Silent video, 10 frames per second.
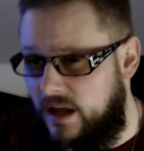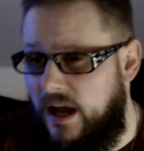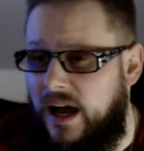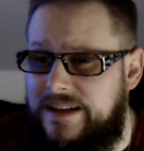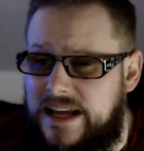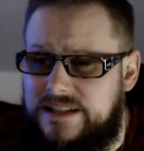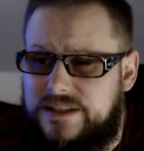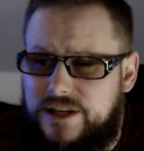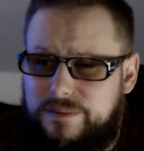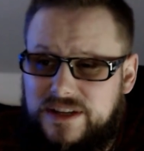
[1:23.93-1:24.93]
Next is
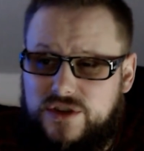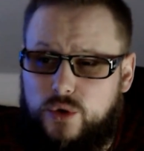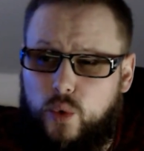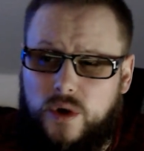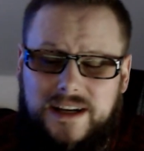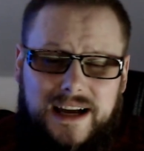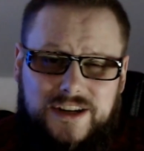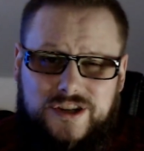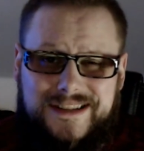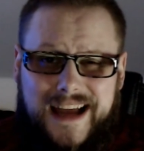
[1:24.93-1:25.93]
going to be to organize
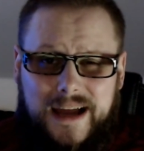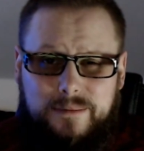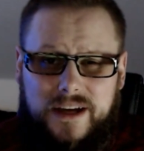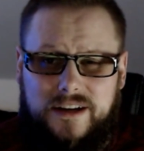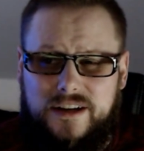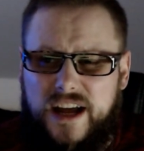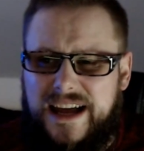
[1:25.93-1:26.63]
your time better.